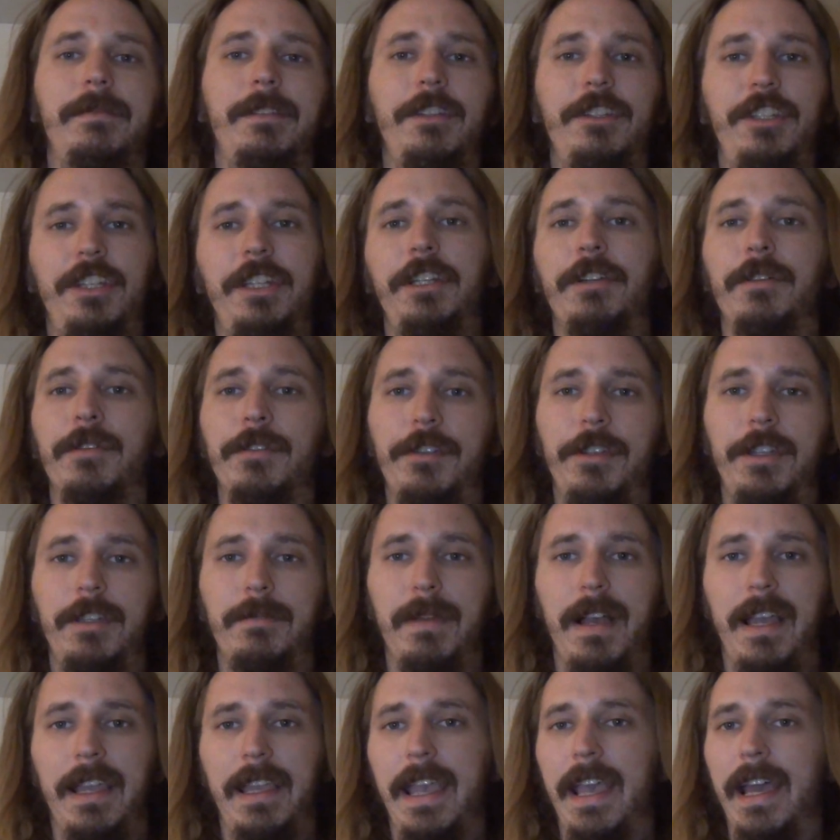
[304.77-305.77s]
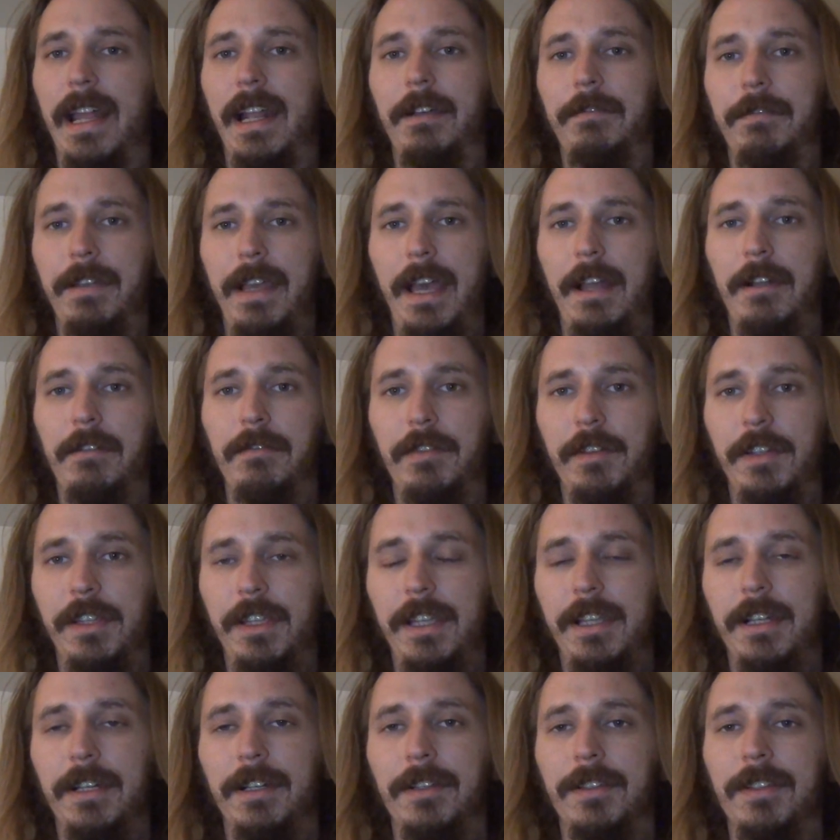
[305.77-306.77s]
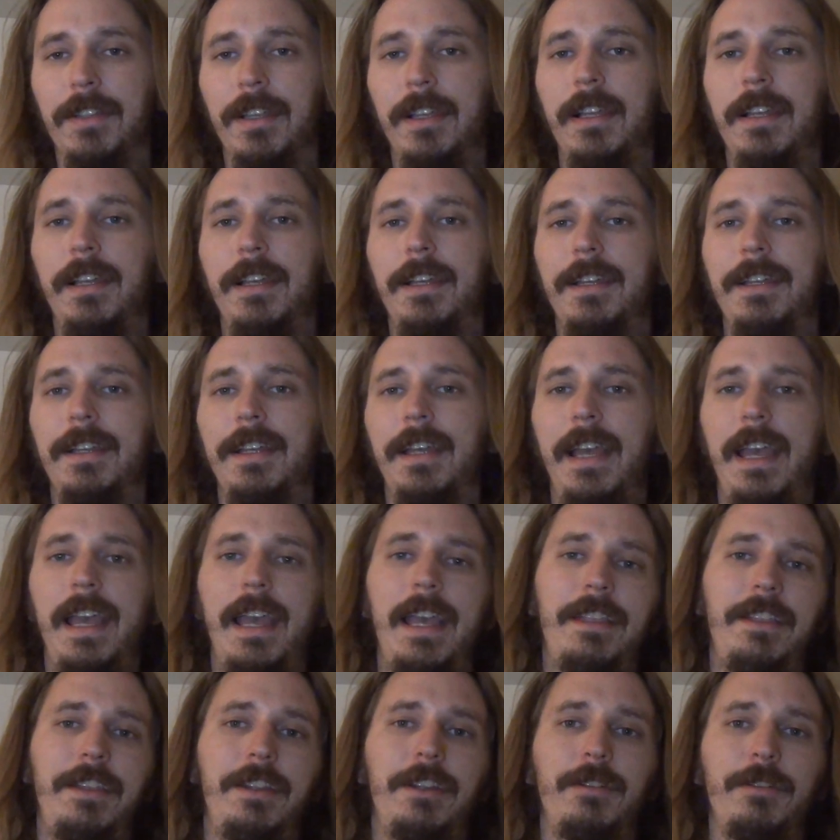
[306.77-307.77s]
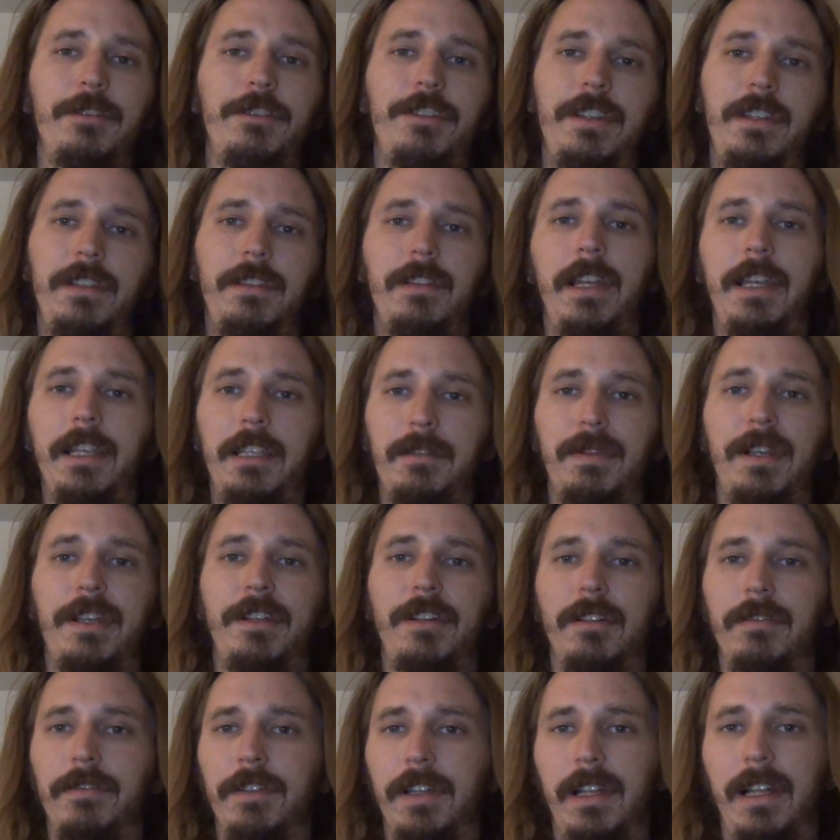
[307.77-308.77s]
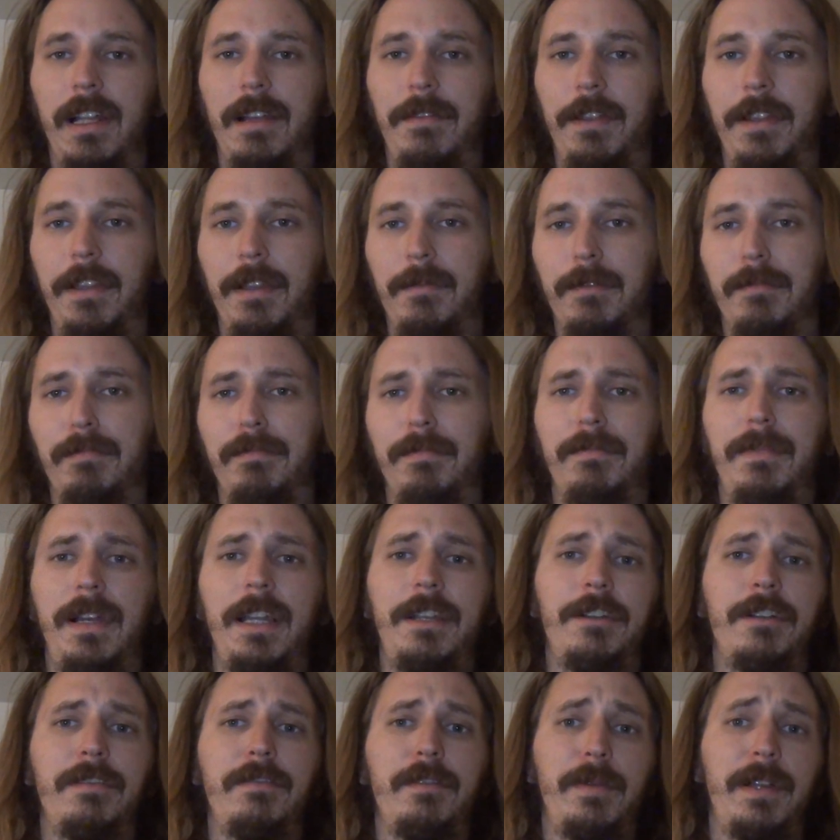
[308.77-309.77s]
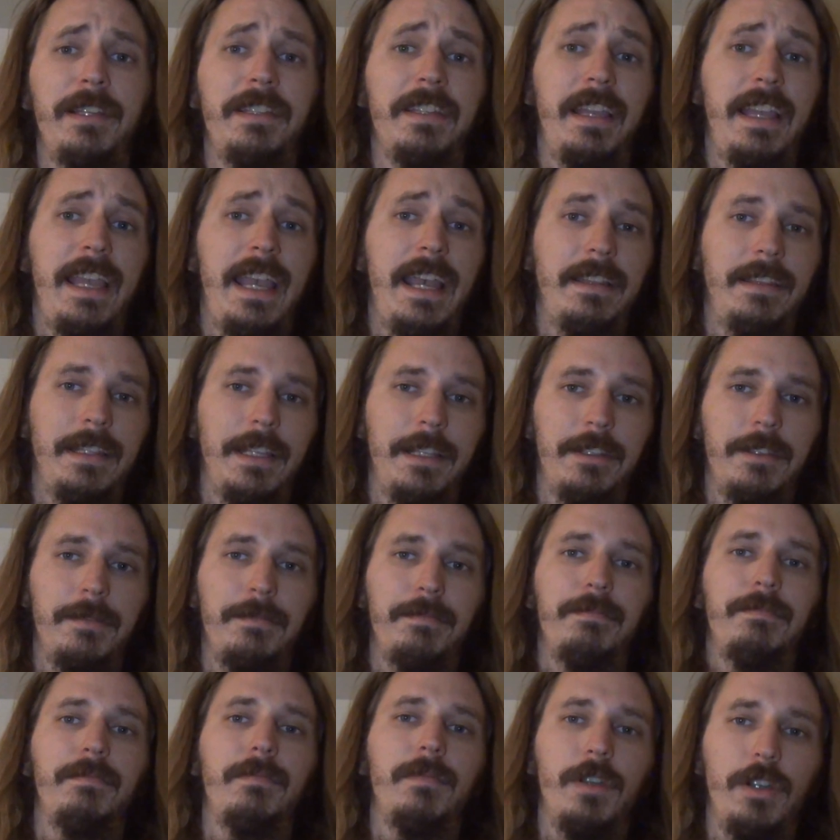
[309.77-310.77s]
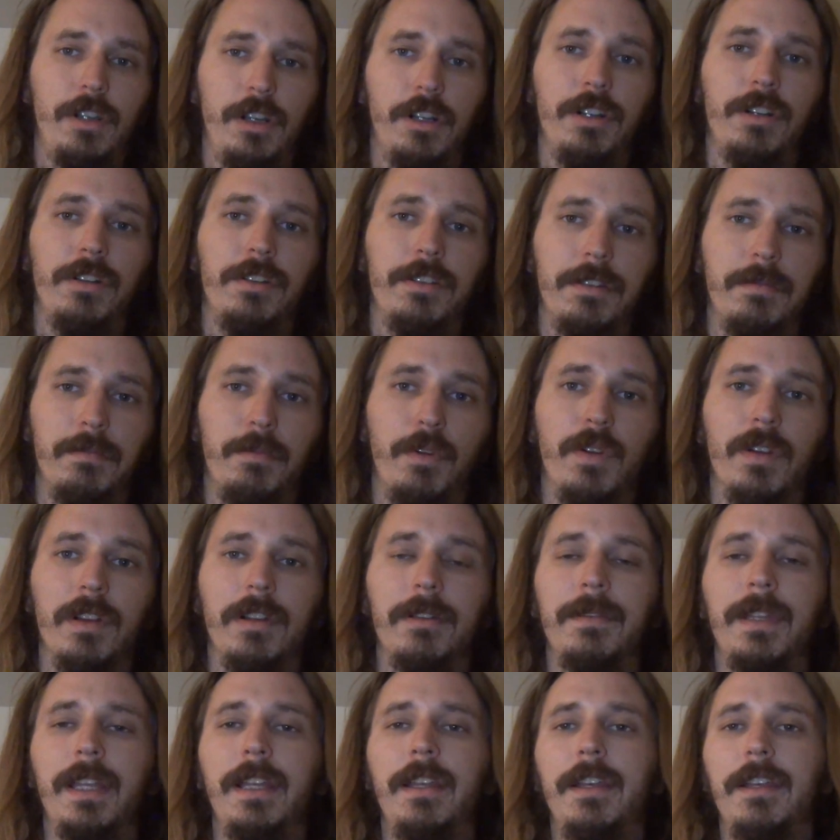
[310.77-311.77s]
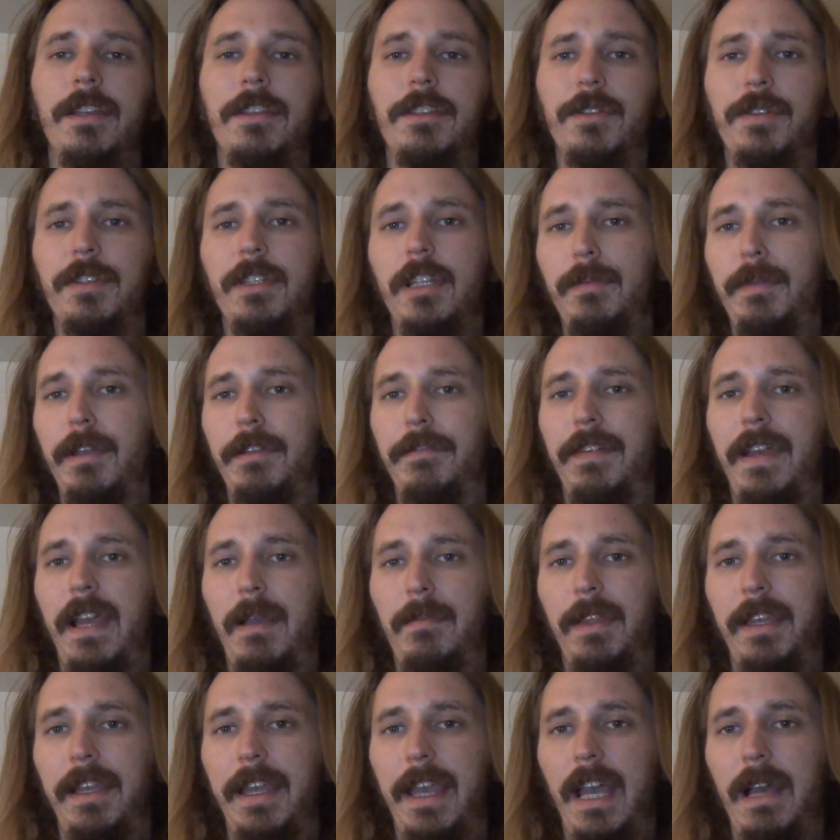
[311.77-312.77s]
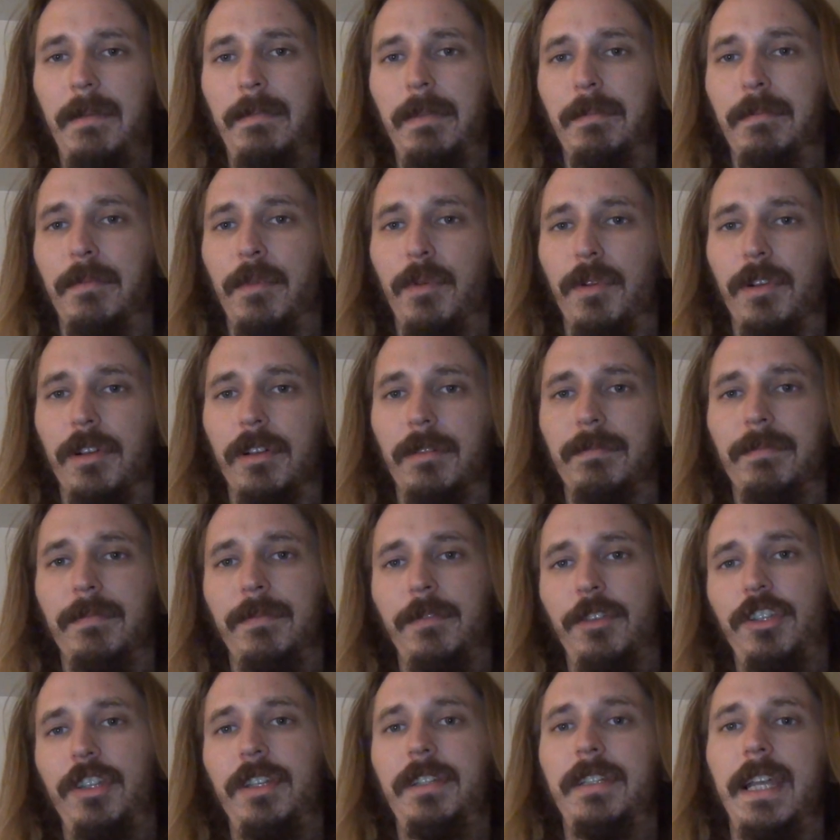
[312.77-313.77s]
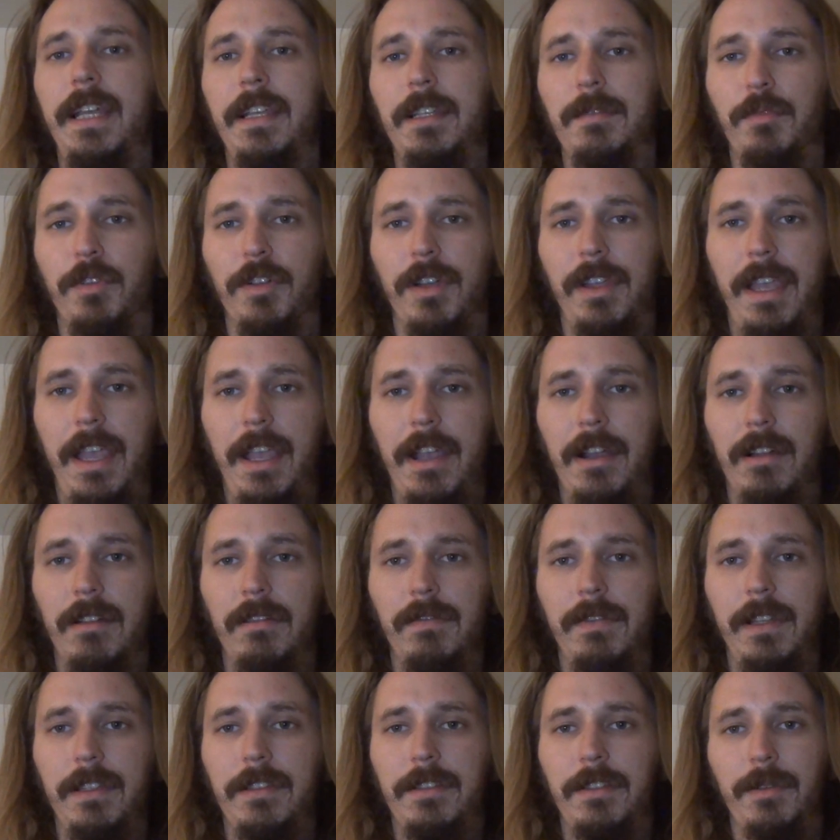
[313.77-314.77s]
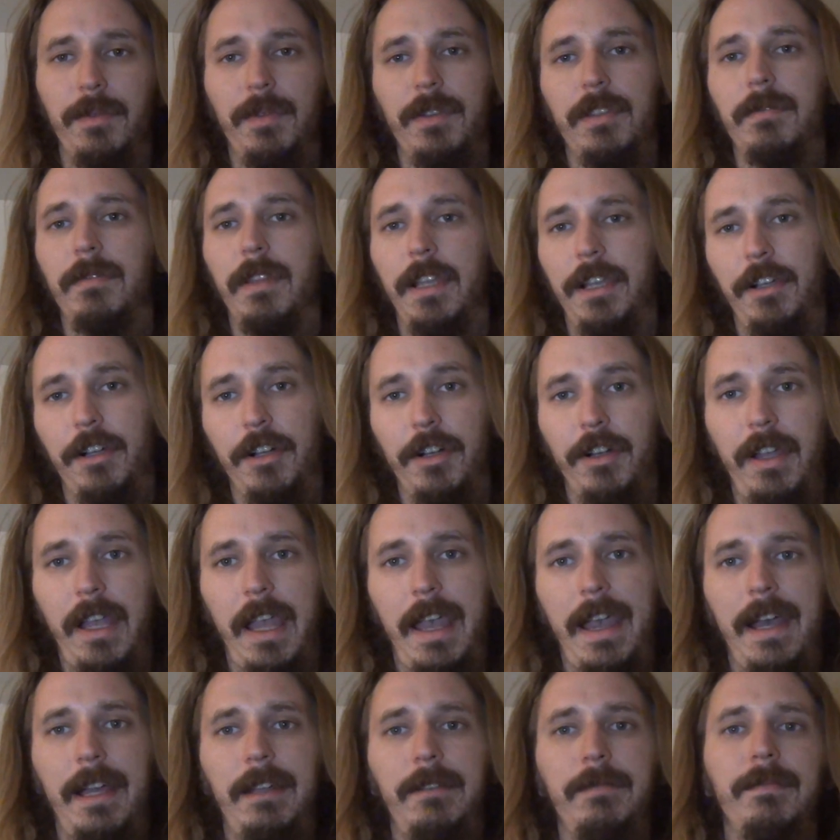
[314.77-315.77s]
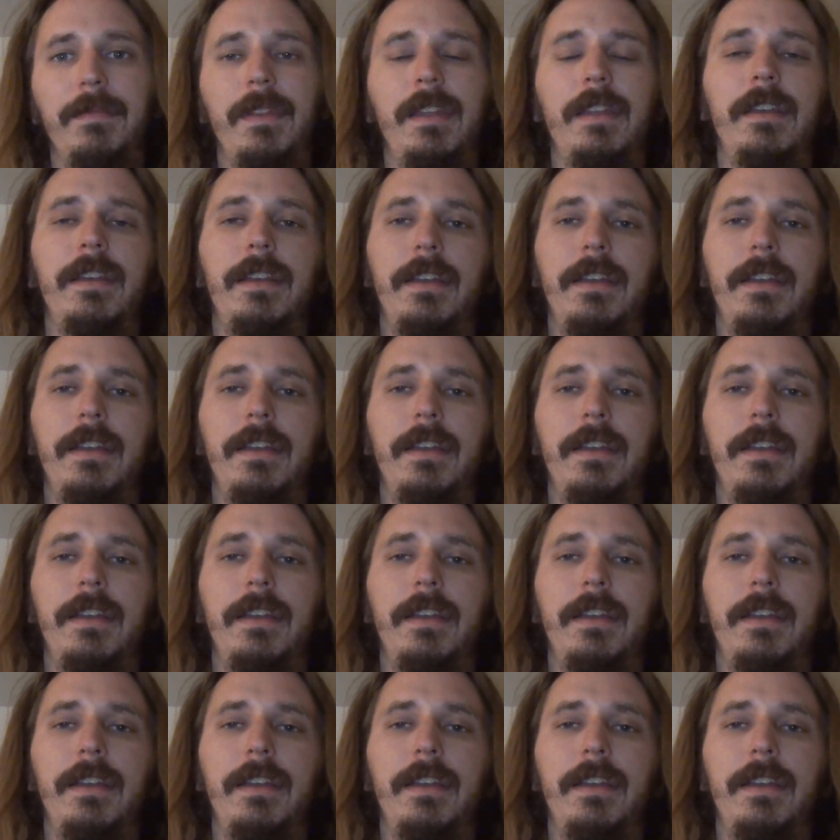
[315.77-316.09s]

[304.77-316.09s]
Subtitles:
she knows she's my cat. I've had her for years. And, you know, she likes my girlfriend and everything, but my girlfriend wants a cat that's hers more. So it's going to be a family cat, but more, she takes more care of it, so it's like her cat.